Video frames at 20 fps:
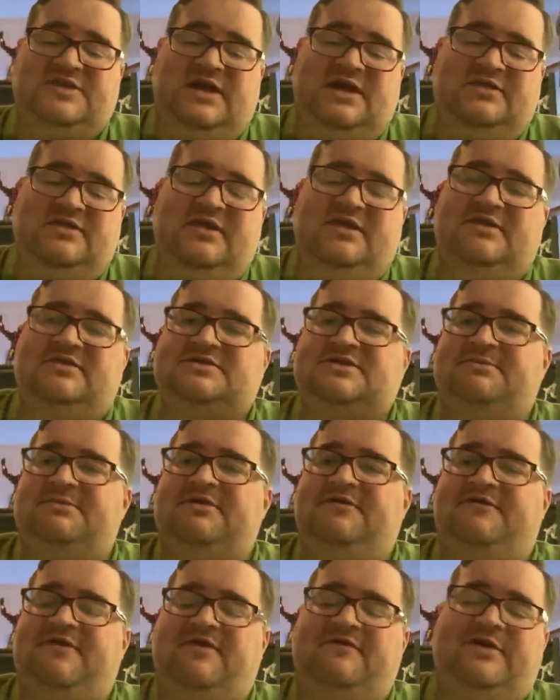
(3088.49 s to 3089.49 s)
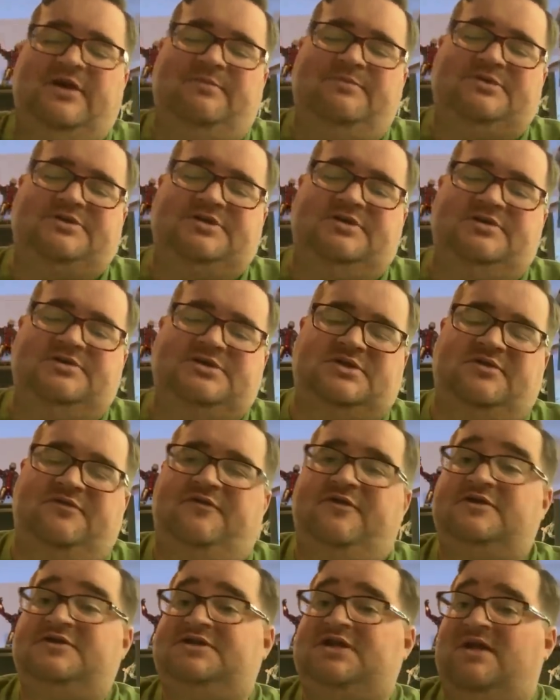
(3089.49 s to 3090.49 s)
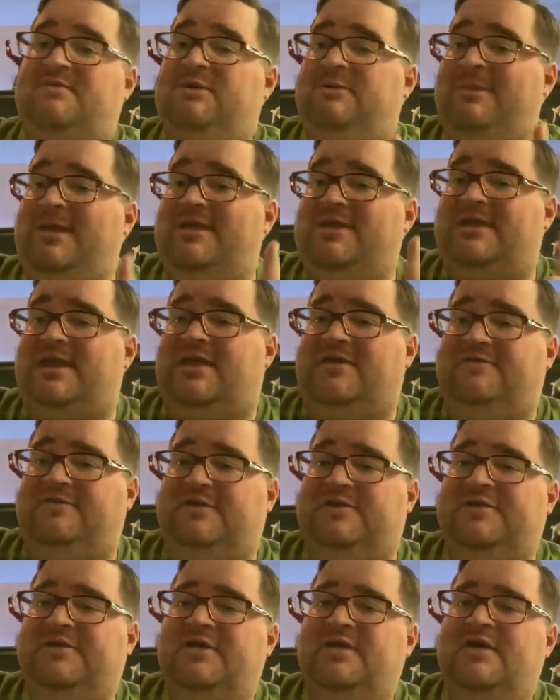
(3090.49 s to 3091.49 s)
I think some of the favorite episodes are the first time you met David,